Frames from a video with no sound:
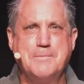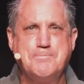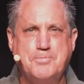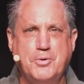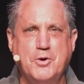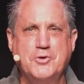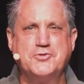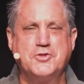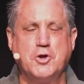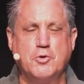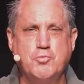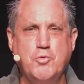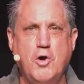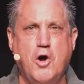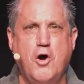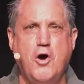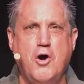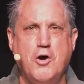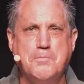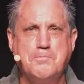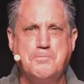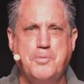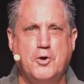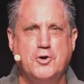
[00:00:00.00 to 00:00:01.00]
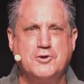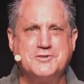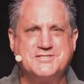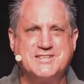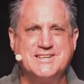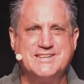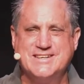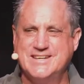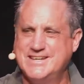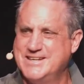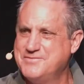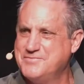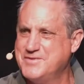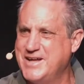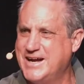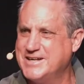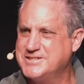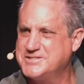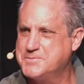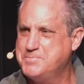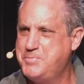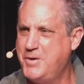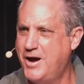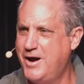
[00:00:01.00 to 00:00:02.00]
put the wrong person in
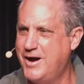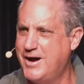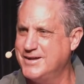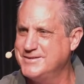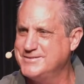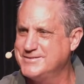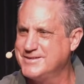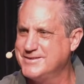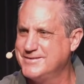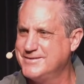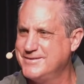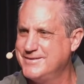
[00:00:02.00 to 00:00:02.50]
that spot.